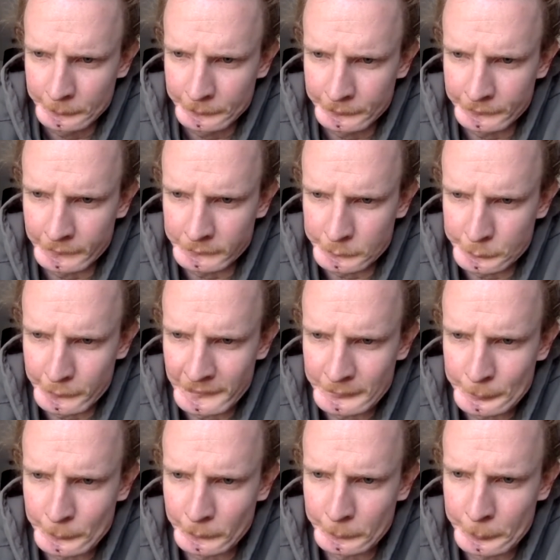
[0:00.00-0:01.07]
There's a
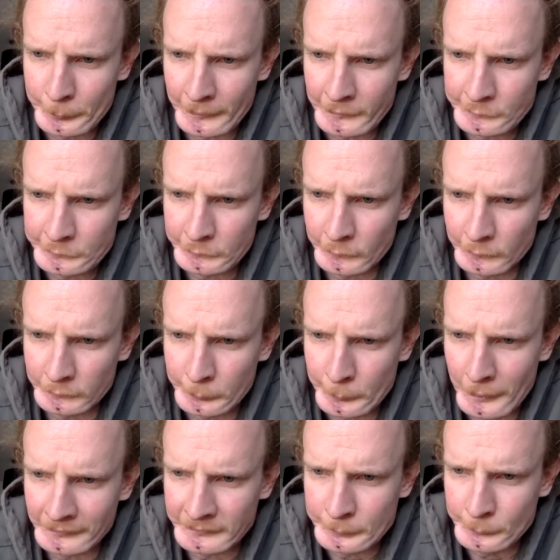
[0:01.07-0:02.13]
Facebook page called
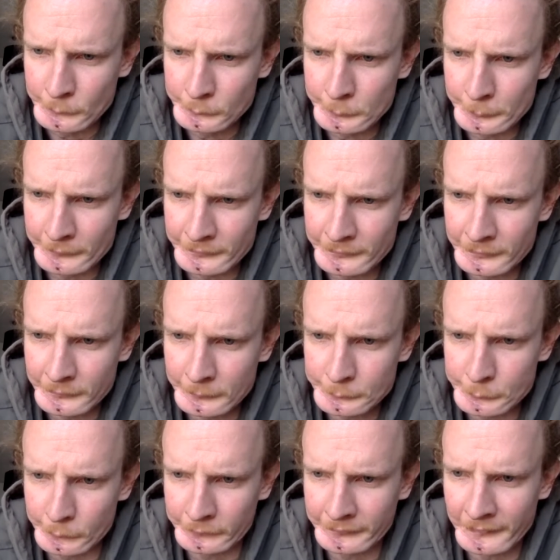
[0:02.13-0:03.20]
Molly's Movement
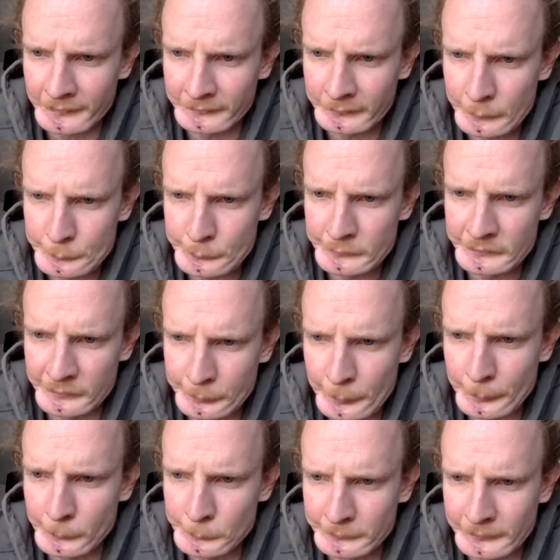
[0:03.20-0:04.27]
for caregivers of
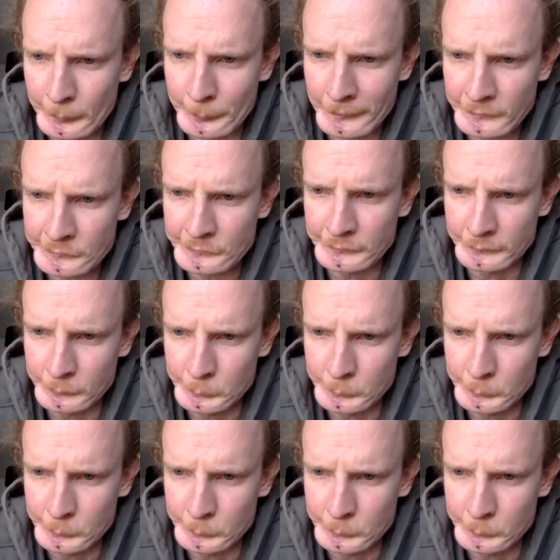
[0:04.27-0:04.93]
people with dementia.